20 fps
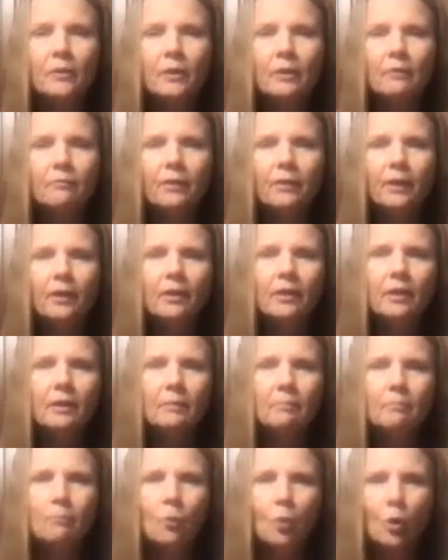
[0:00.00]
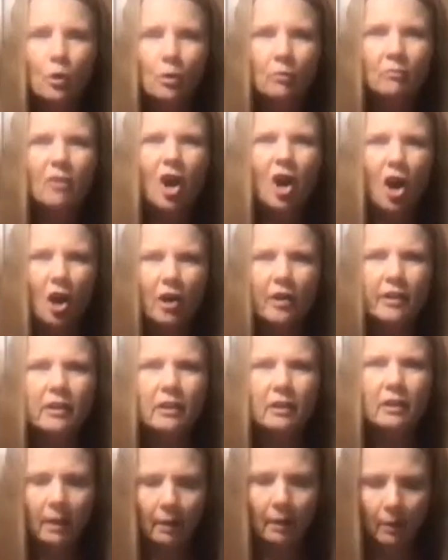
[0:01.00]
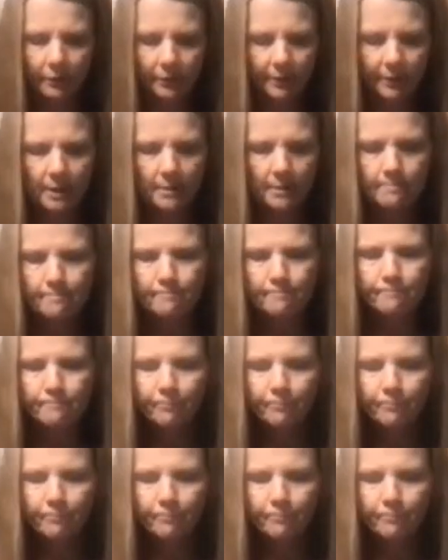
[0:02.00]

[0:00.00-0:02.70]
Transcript: they're very more hearty and healthy.